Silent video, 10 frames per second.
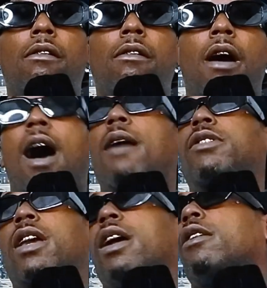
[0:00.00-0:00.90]
I'm
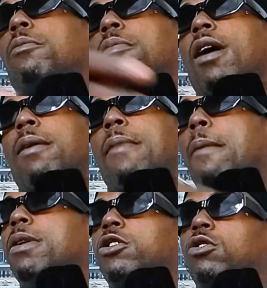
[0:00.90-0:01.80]
scared to bring my
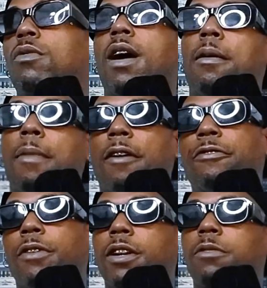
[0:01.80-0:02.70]
bitch around my
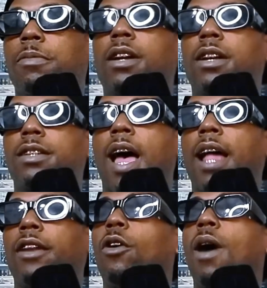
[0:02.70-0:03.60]
friends because I know
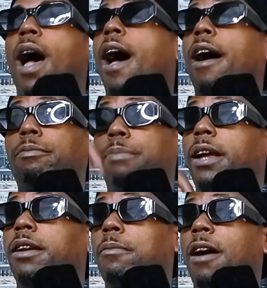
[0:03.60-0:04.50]
how I've painted
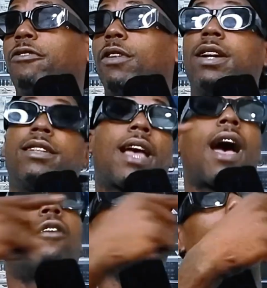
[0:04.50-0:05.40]
my friends out
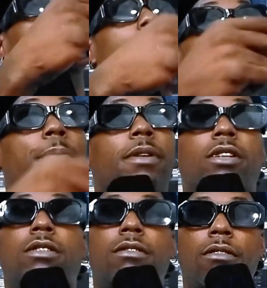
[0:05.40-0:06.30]
to my bitch.
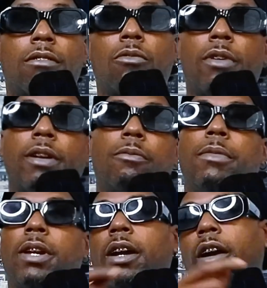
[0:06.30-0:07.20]
When me and
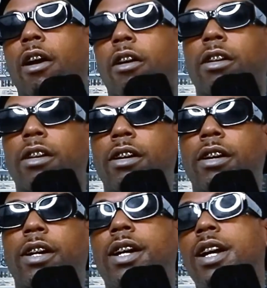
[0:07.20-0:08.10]
her good,
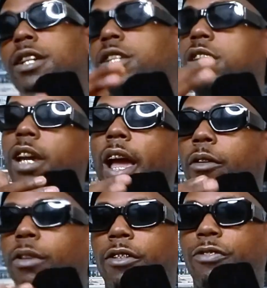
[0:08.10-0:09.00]
she ain't really
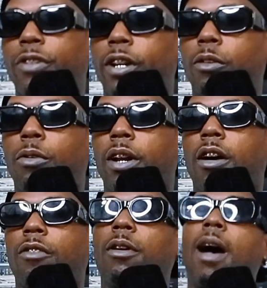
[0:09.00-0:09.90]
feeling one of them.
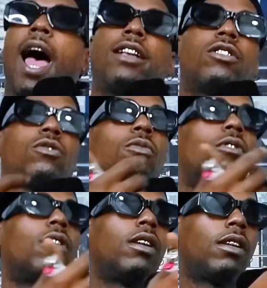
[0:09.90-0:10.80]
I just want
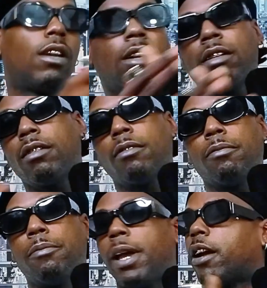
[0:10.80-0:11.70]
to
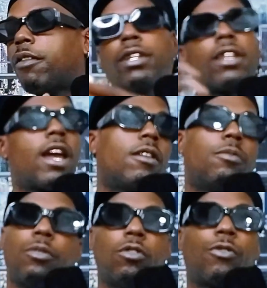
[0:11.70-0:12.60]
make everything a
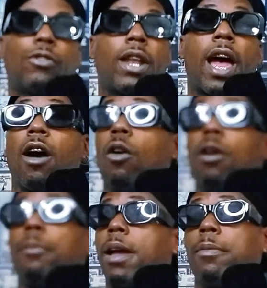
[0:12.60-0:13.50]
beautiful night. Or
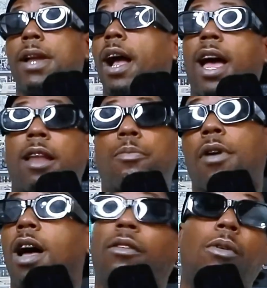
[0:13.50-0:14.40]
maybe I got a problem
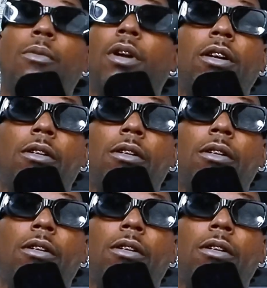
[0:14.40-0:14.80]
with one of them.